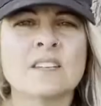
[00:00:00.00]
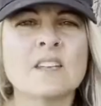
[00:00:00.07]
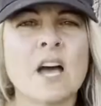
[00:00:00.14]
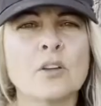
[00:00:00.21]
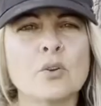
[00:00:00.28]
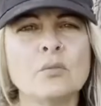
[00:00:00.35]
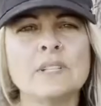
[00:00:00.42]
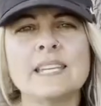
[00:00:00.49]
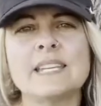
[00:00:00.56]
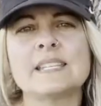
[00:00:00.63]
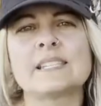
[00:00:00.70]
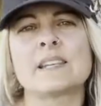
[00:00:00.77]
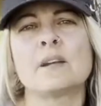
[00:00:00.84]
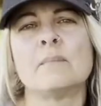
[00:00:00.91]
Not only
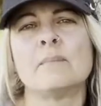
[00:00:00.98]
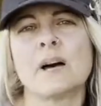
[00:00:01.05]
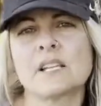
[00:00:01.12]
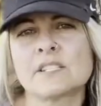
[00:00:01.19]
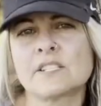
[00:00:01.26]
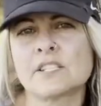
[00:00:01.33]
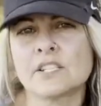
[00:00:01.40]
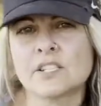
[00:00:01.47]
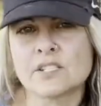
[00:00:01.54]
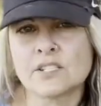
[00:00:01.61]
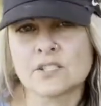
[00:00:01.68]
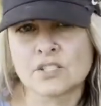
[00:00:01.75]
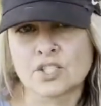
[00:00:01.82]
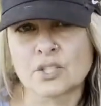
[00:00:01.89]
is it a must
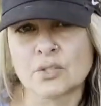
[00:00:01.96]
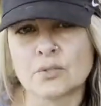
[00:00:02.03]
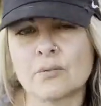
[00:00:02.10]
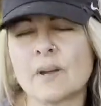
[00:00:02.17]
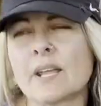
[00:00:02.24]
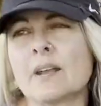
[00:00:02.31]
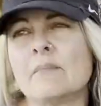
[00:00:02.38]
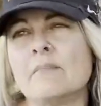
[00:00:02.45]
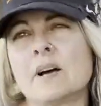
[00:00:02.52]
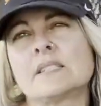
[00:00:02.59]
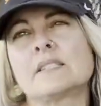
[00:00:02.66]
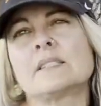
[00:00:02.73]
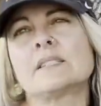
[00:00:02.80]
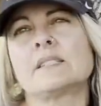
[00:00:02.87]
do and a
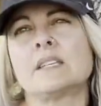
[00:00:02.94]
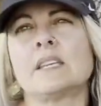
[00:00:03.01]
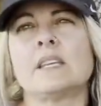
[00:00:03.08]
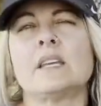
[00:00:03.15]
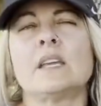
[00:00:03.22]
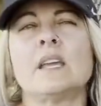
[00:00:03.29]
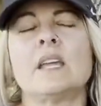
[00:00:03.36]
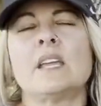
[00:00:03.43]
must see